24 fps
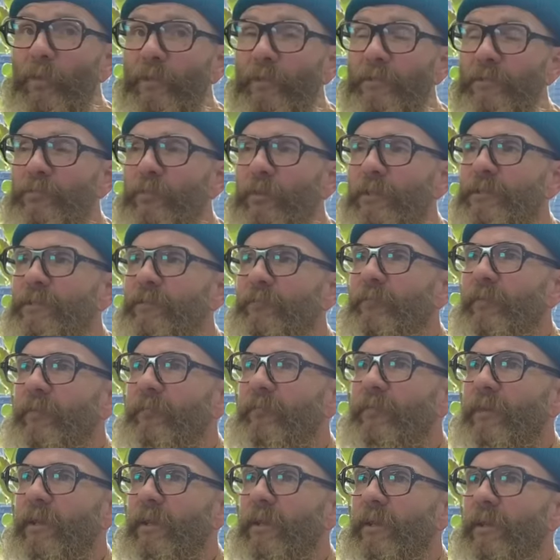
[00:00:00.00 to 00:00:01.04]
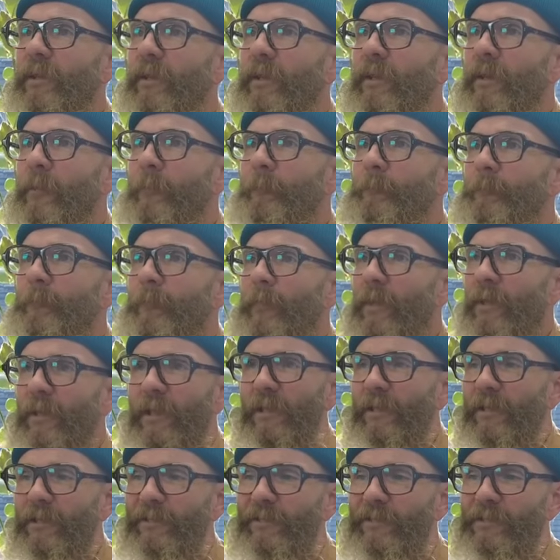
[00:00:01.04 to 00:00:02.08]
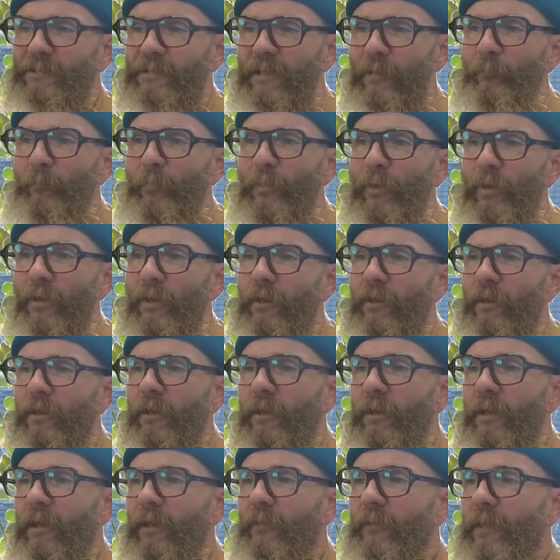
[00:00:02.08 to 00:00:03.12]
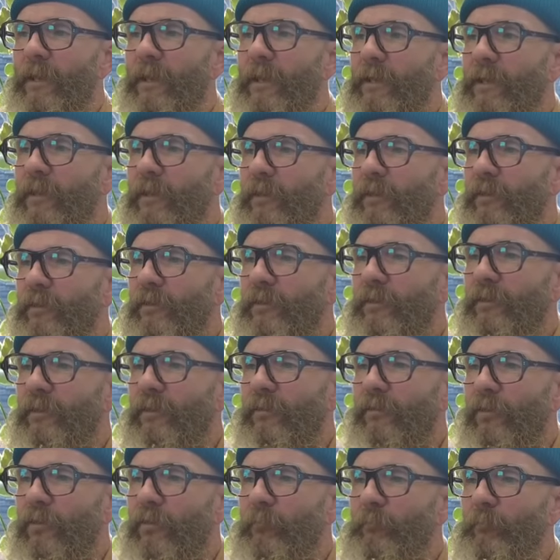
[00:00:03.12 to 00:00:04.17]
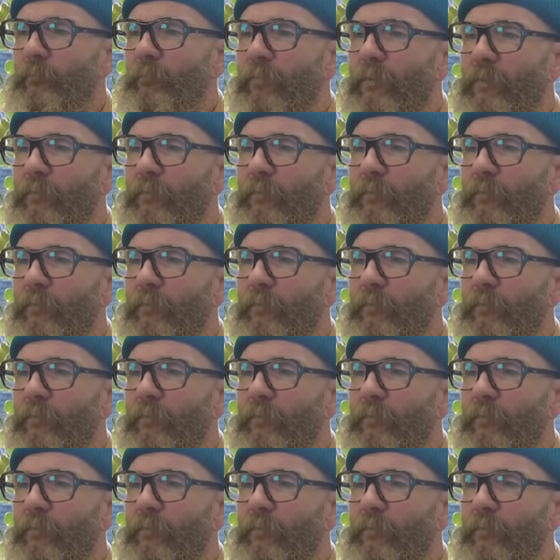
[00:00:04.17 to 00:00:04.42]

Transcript: in 2015, like in December. And then, you know, come